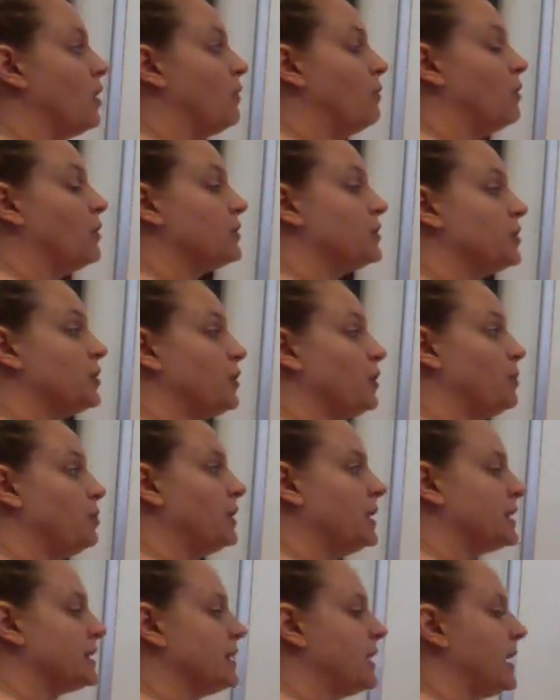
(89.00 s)
Well, 2
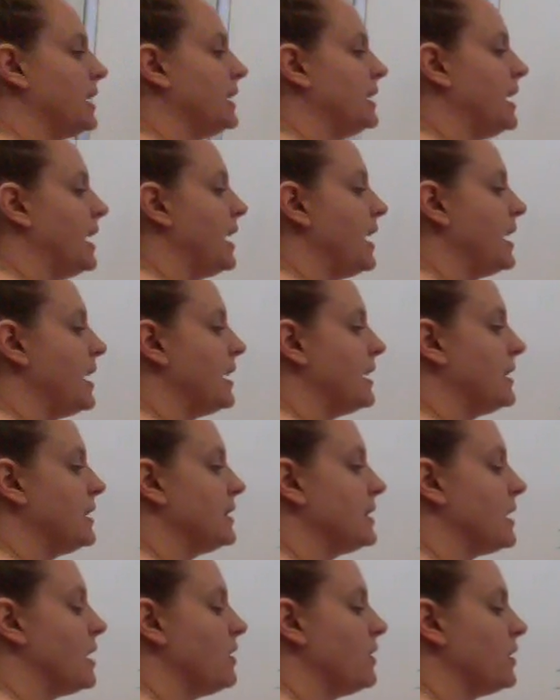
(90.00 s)
plus 99
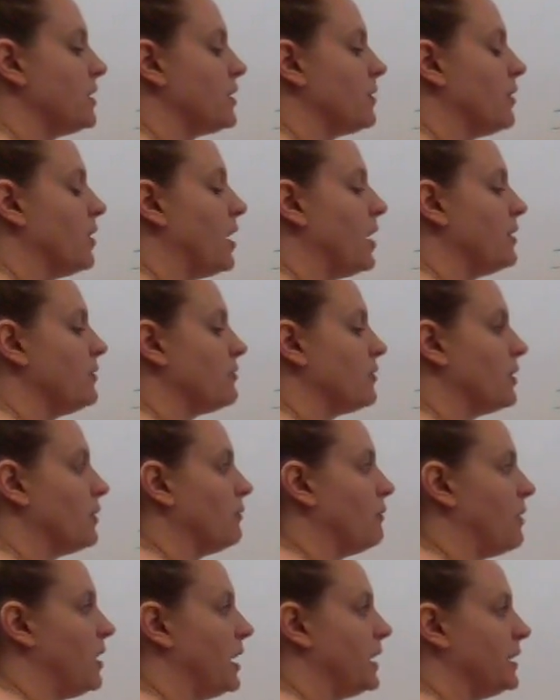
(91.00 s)
is also
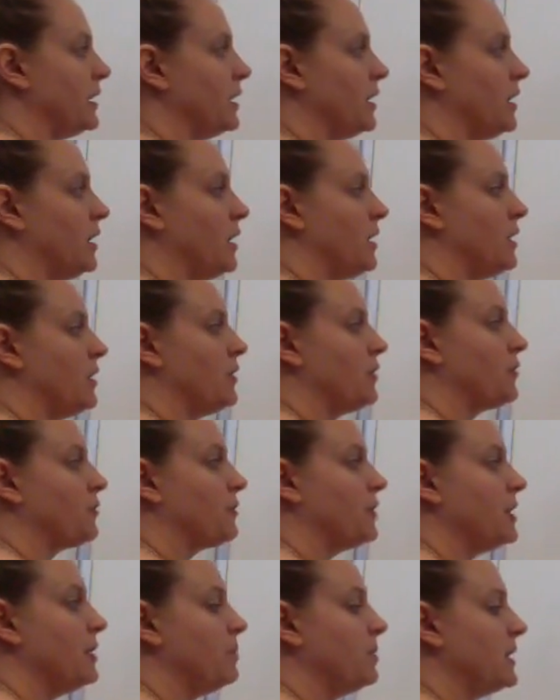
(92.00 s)
101.
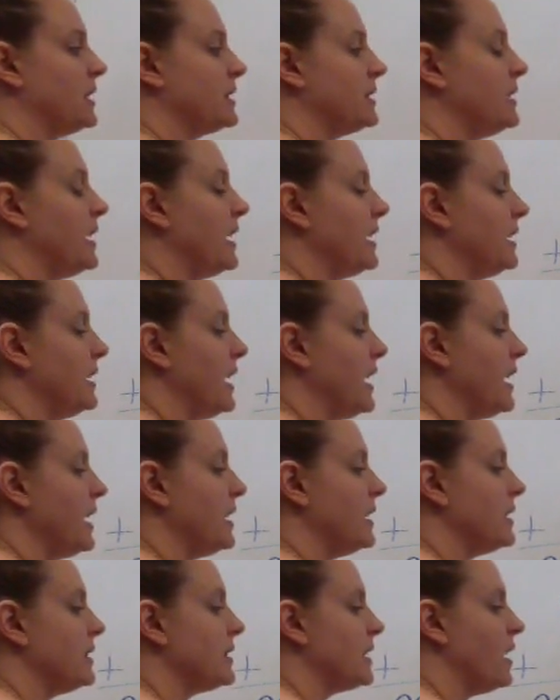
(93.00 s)
3 plus
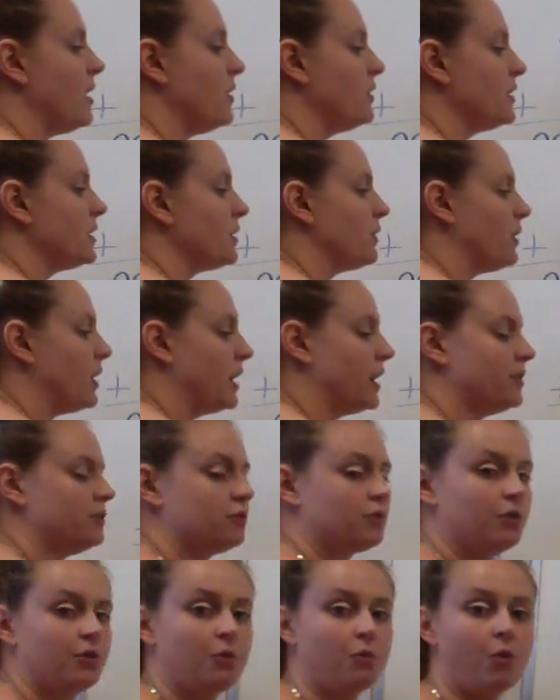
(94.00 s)
98 is also
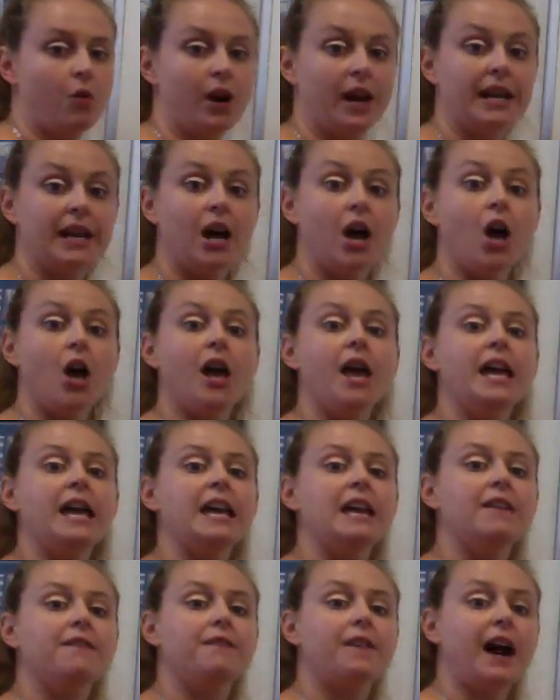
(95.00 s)
101.
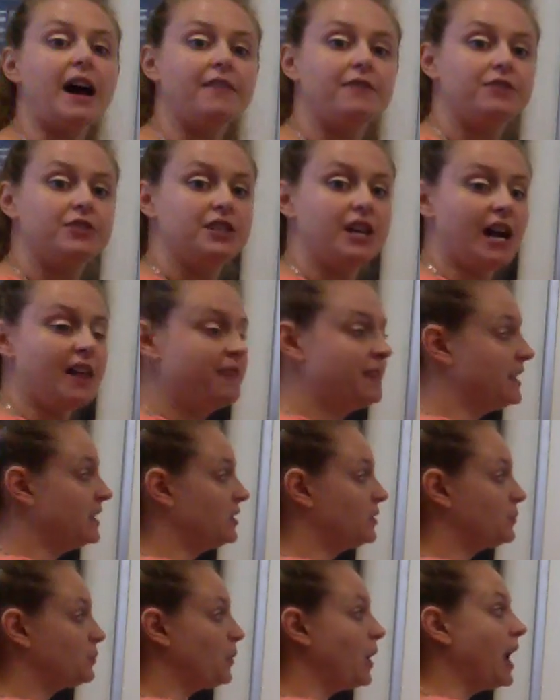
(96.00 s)
If I've done
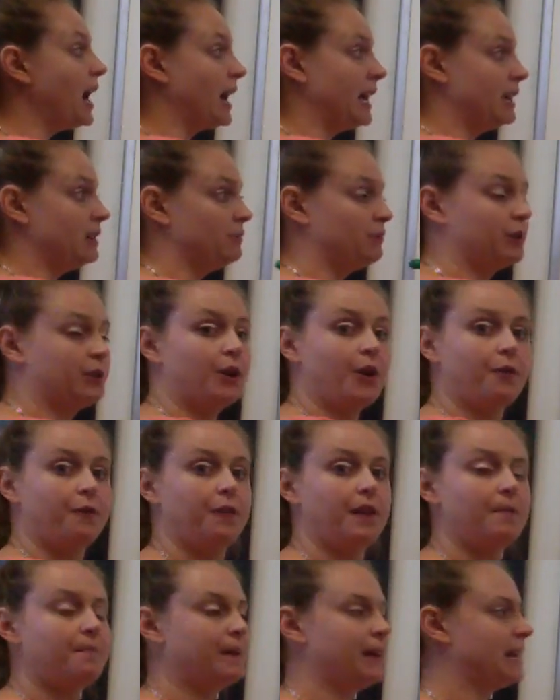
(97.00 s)
this right with the
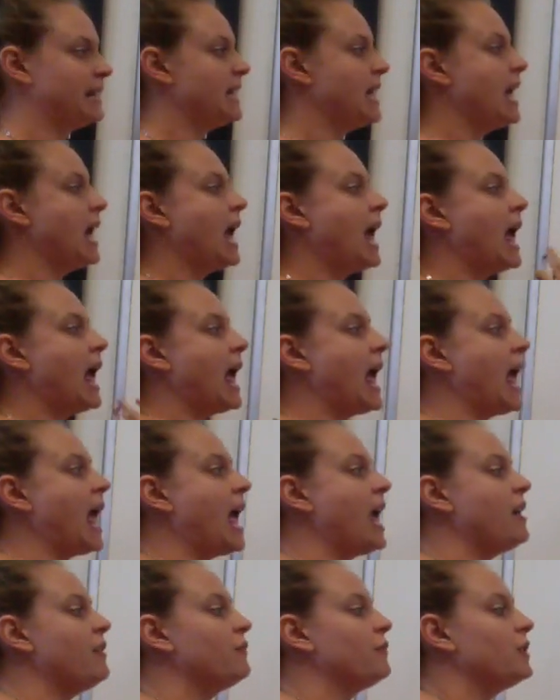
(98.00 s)
flipping,
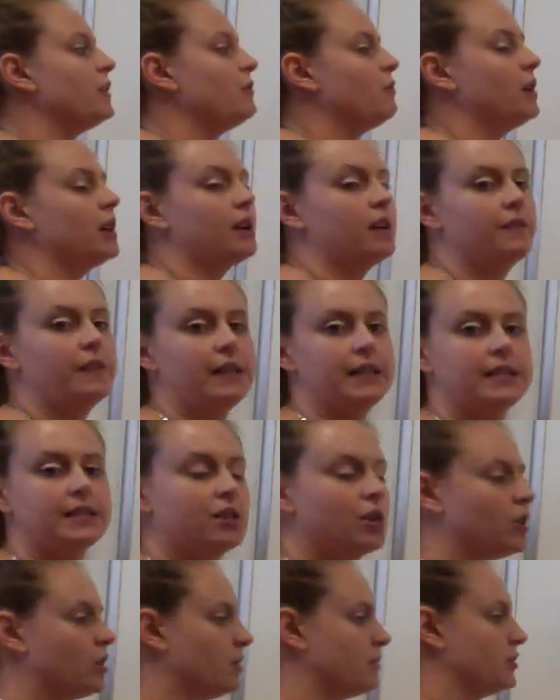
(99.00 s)
every one of these
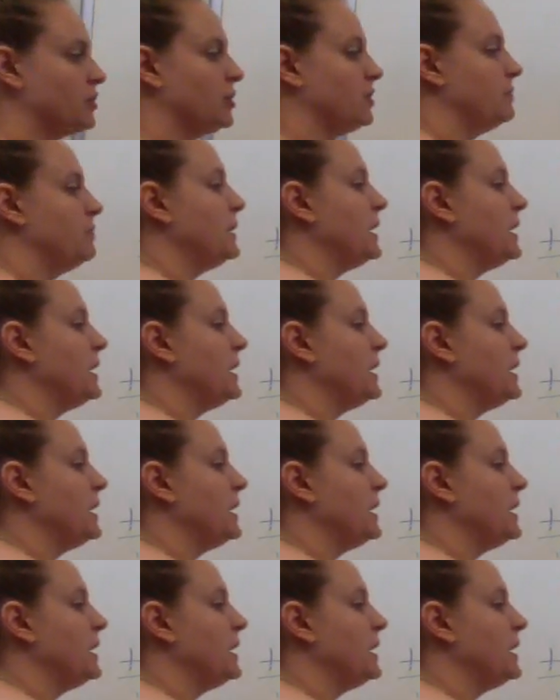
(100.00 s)
terms should